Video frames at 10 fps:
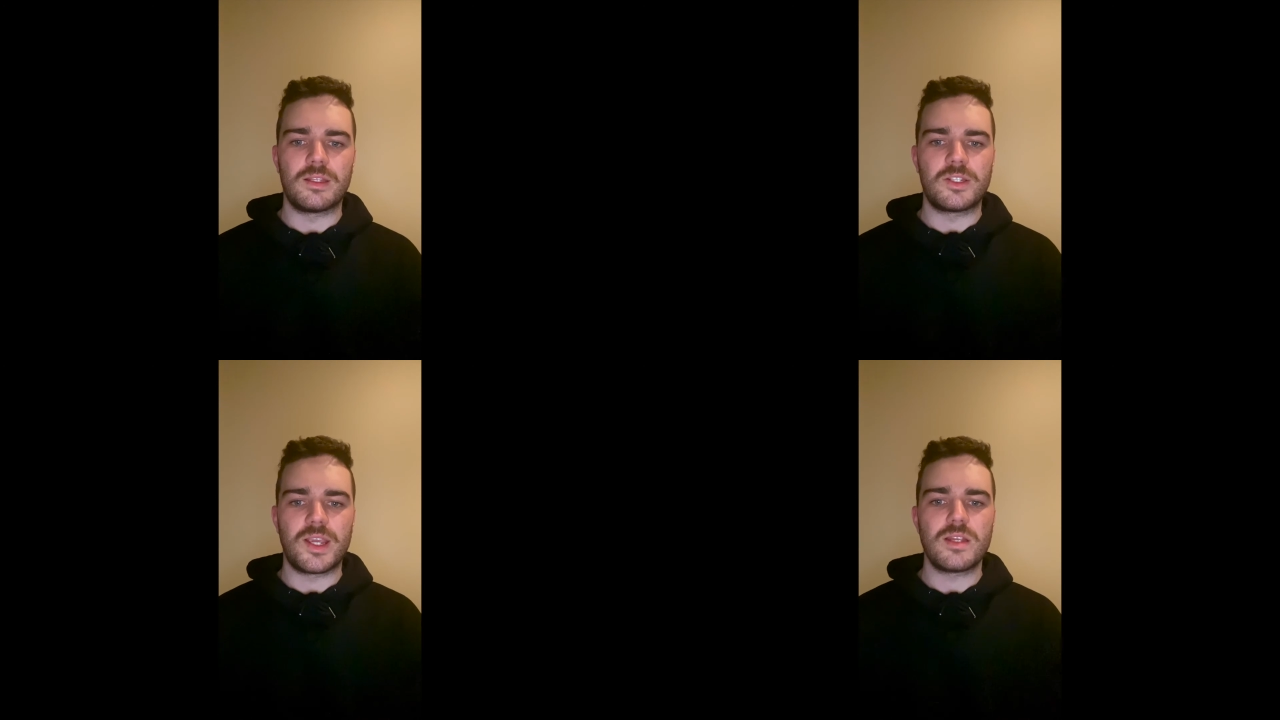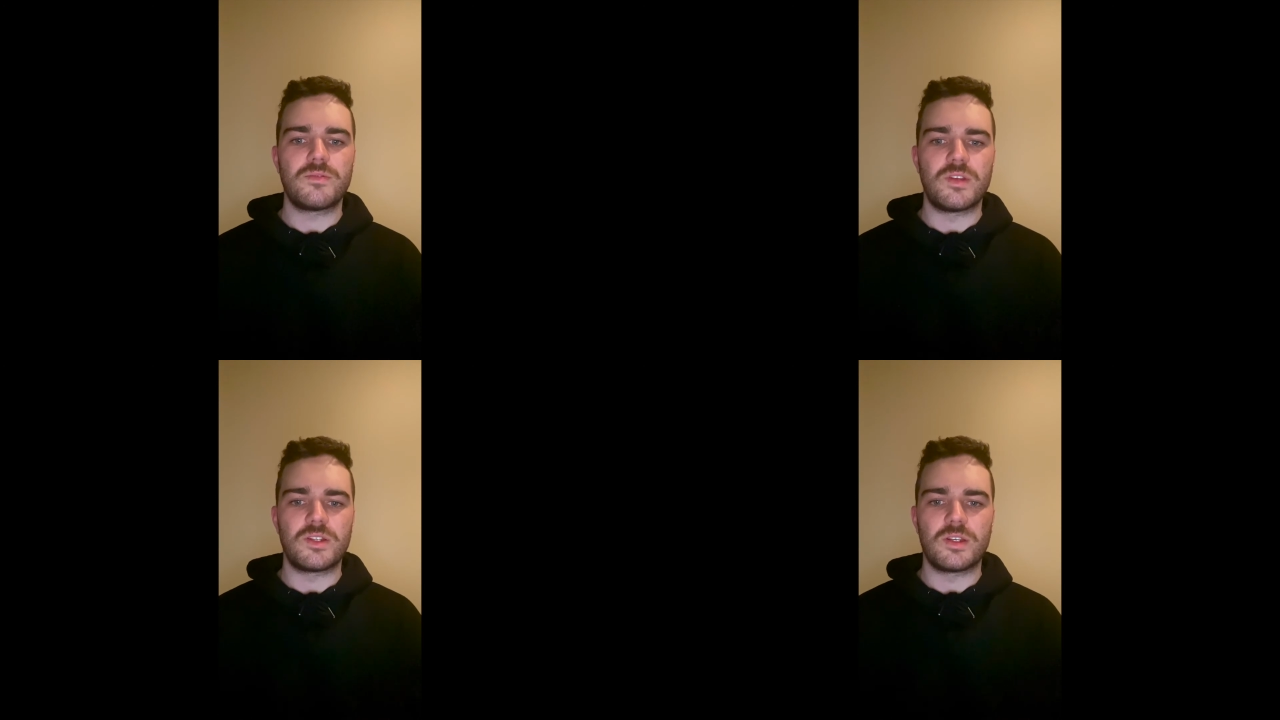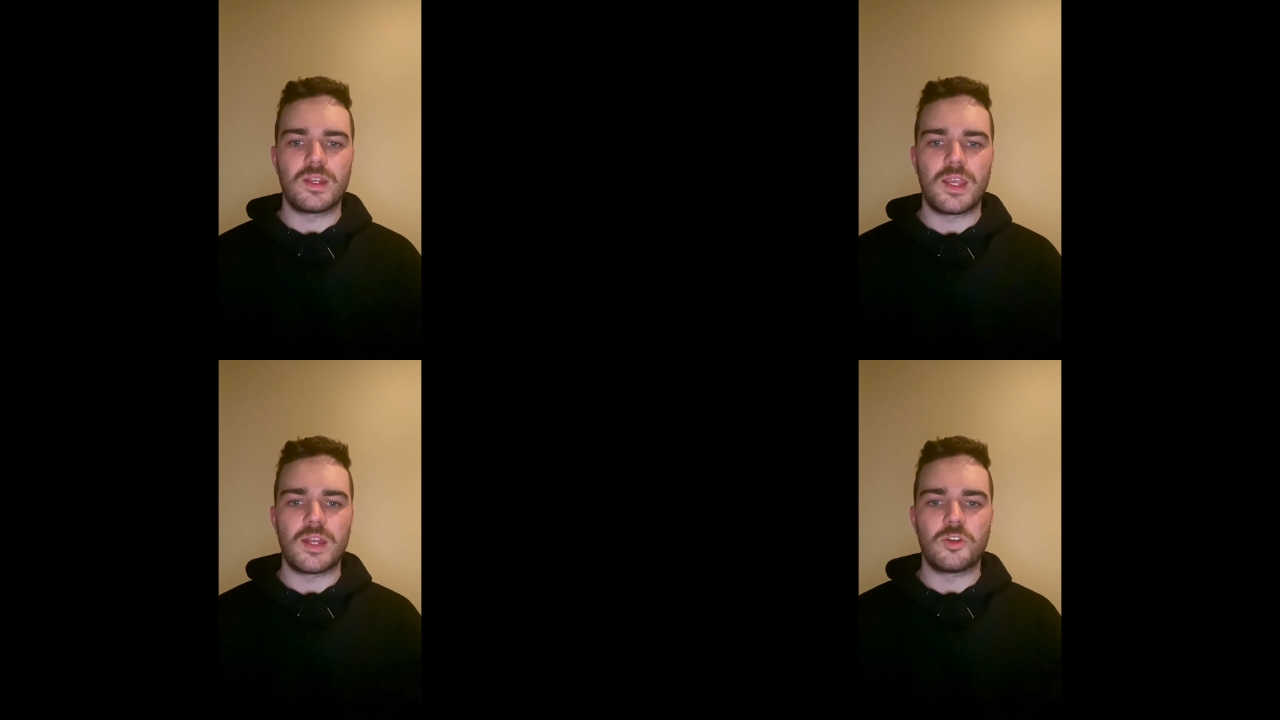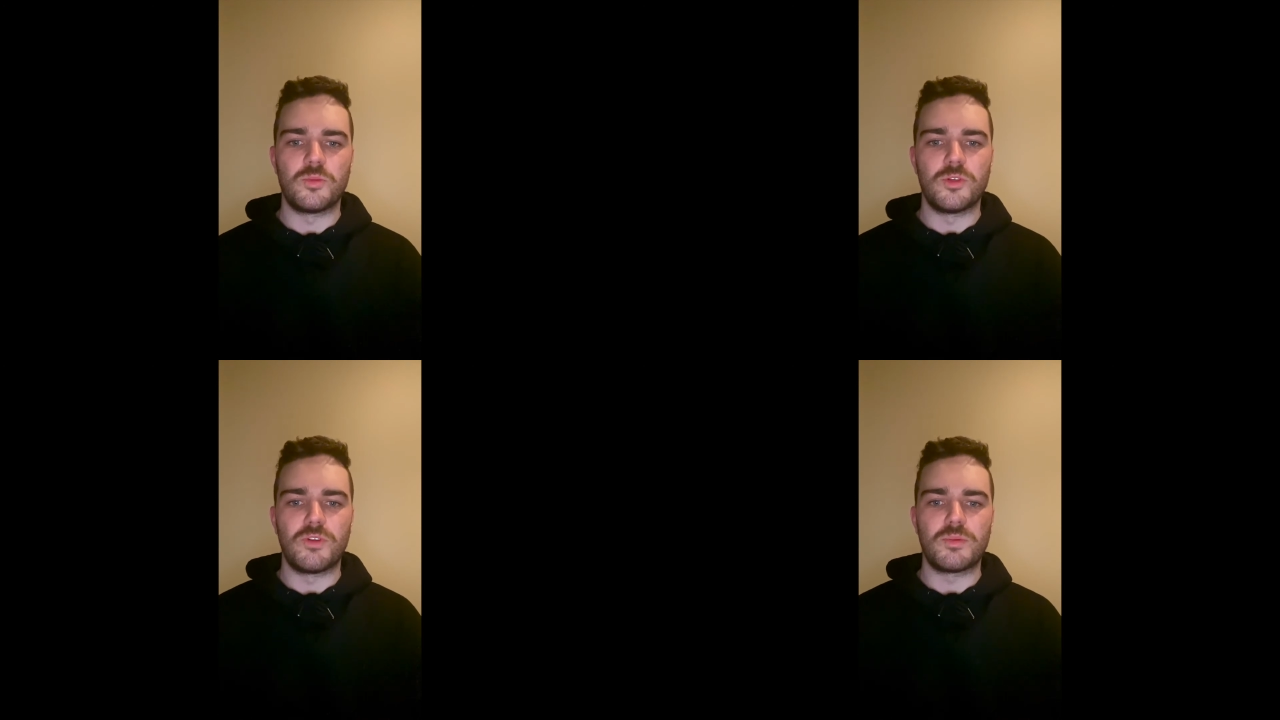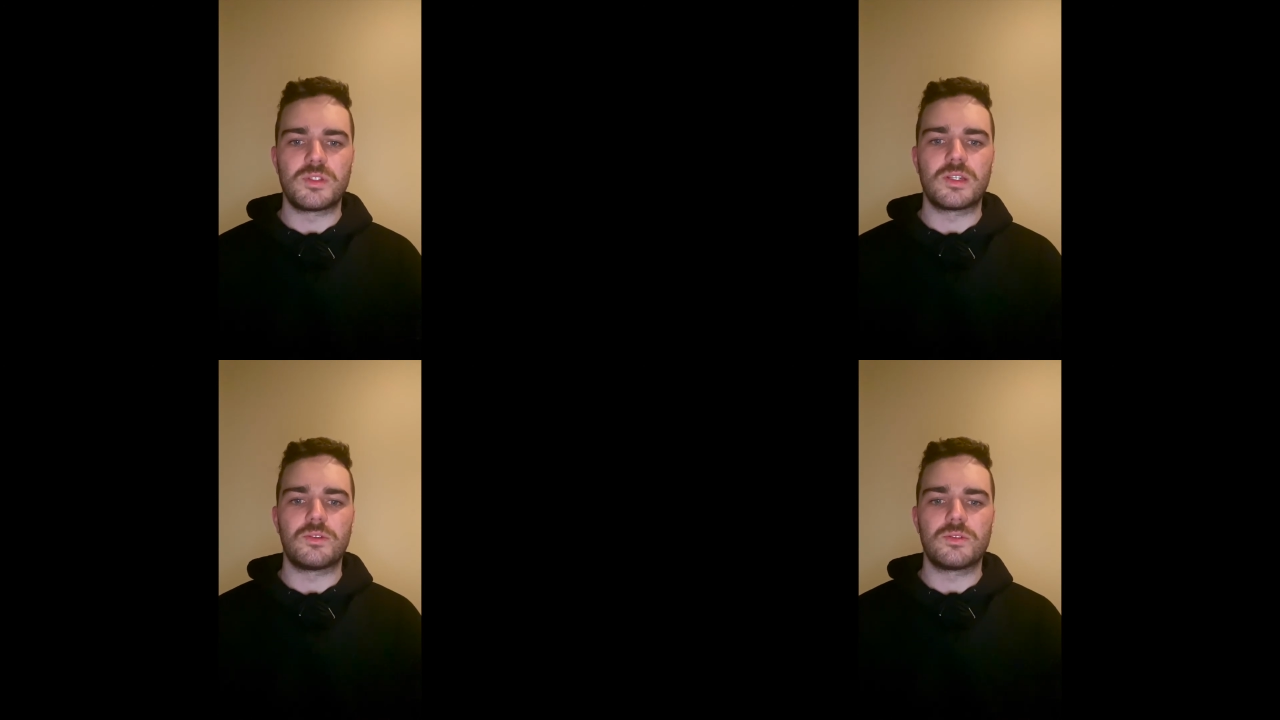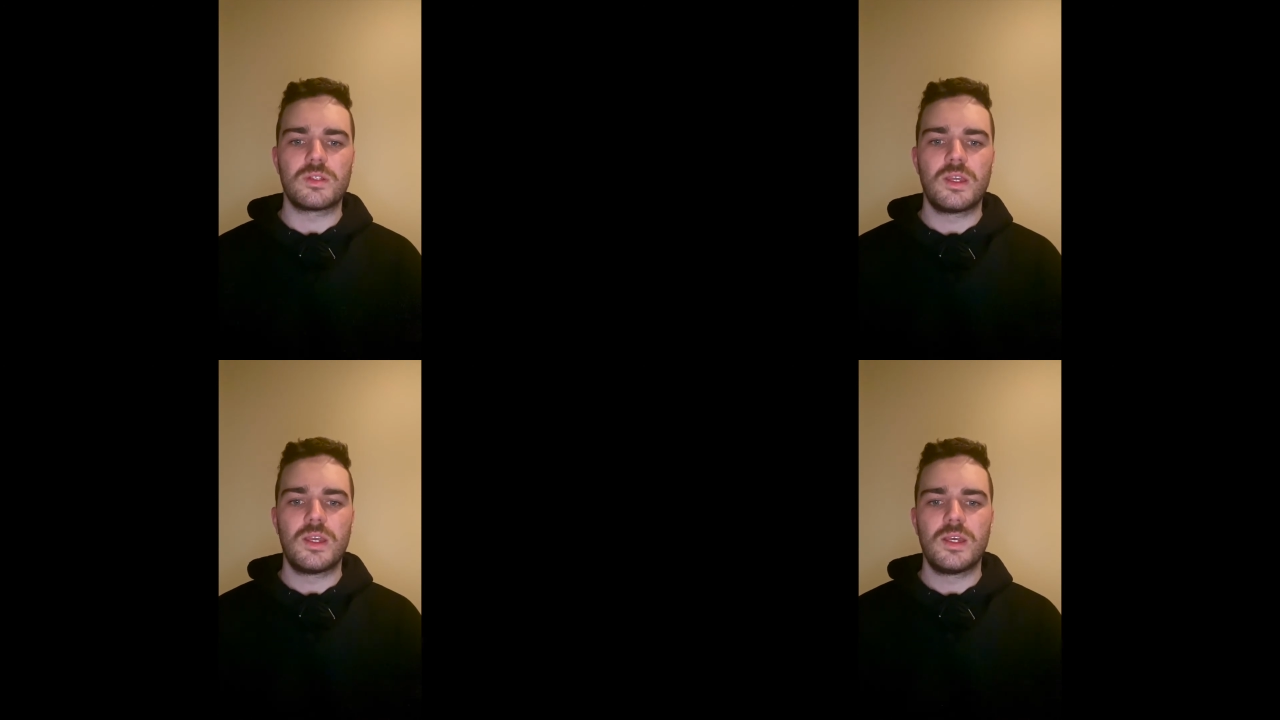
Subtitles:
the change vision and remove obstacles.